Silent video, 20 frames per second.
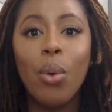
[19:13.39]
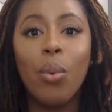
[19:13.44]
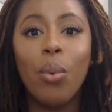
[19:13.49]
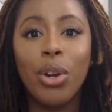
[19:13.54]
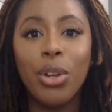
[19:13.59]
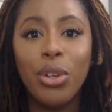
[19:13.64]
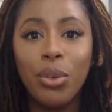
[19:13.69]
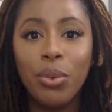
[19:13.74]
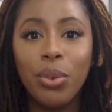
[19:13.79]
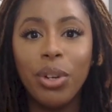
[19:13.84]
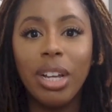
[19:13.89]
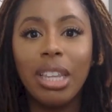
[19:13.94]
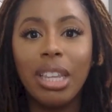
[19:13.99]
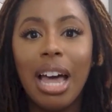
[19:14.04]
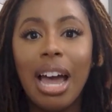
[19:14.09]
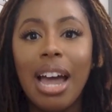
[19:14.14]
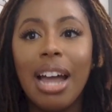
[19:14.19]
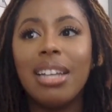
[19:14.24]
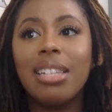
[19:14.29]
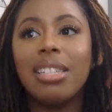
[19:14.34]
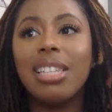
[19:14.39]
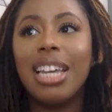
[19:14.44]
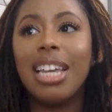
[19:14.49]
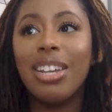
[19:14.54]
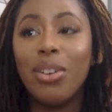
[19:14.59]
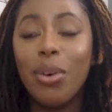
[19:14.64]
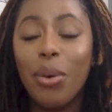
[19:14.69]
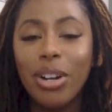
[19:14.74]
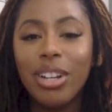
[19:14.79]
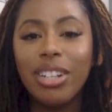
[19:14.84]
where you realize
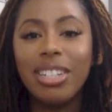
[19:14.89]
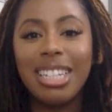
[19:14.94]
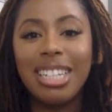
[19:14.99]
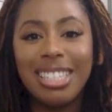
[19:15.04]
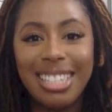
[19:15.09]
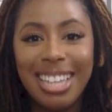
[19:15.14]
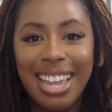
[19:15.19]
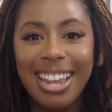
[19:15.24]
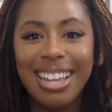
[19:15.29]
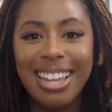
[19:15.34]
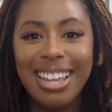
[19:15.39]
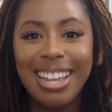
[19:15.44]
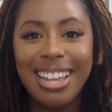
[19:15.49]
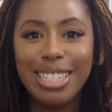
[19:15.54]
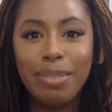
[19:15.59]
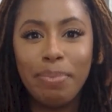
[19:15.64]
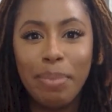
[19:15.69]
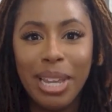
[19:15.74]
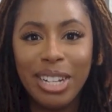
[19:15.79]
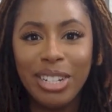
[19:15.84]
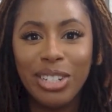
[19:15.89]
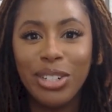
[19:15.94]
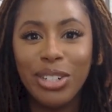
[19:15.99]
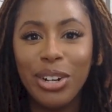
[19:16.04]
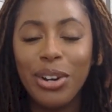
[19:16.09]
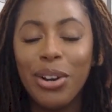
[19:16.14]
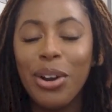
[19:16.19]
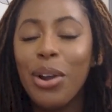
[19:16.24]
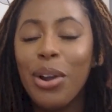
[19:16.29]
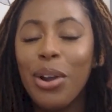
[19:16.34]
in order to take this
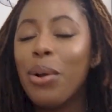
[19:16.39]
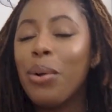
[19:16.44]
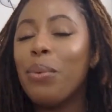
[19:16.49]
picture,